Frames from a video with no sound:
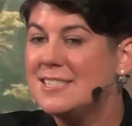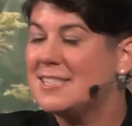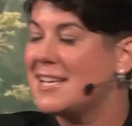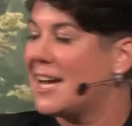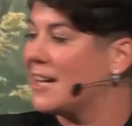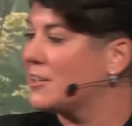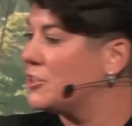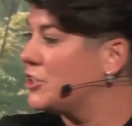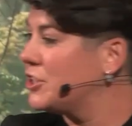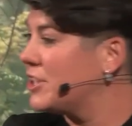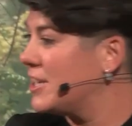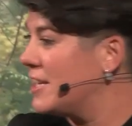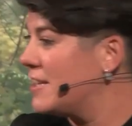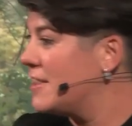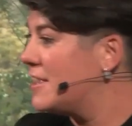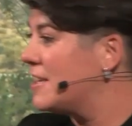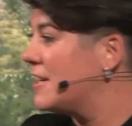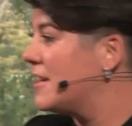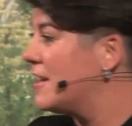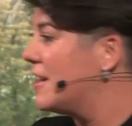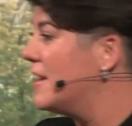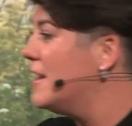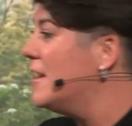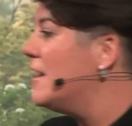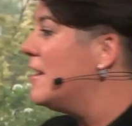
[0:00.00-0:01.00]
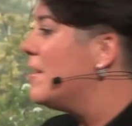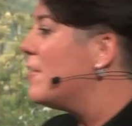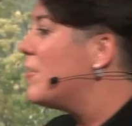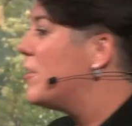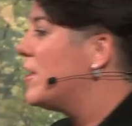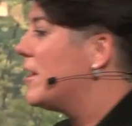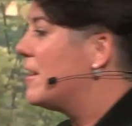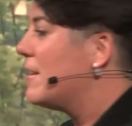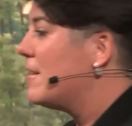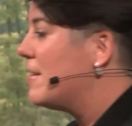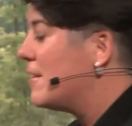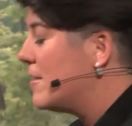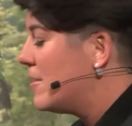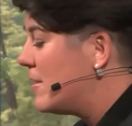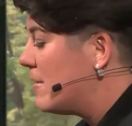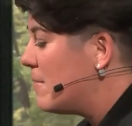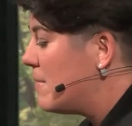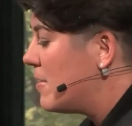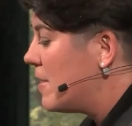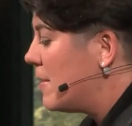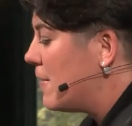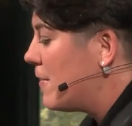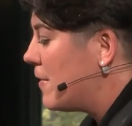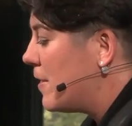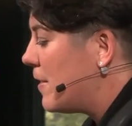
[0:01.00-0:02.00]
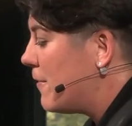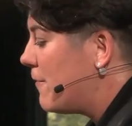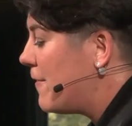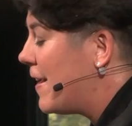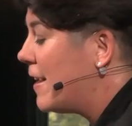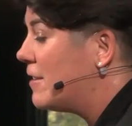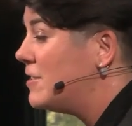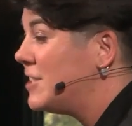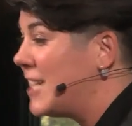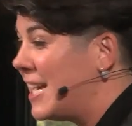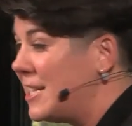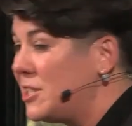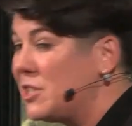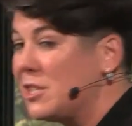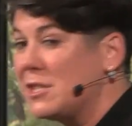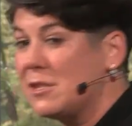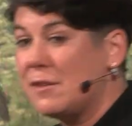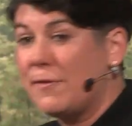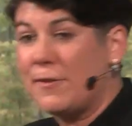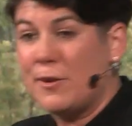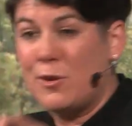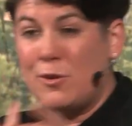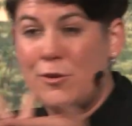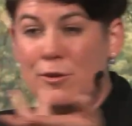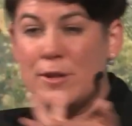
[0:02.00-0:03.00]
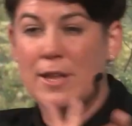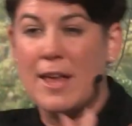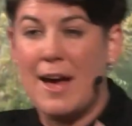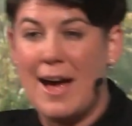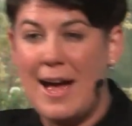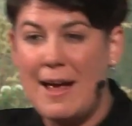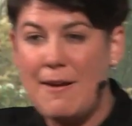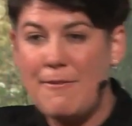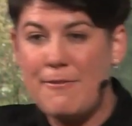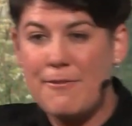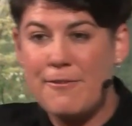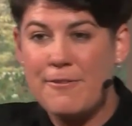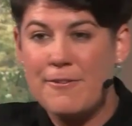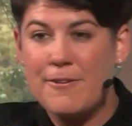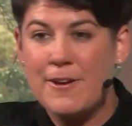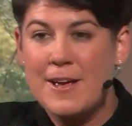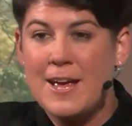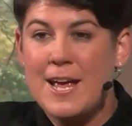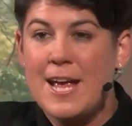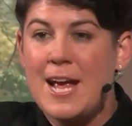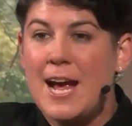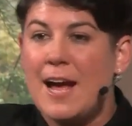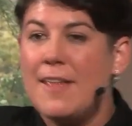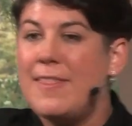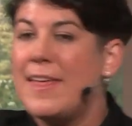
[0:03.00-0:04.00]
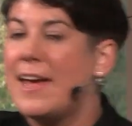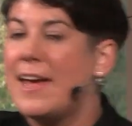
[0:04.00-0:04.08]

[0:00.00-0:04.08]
is actually the foundations for new life, and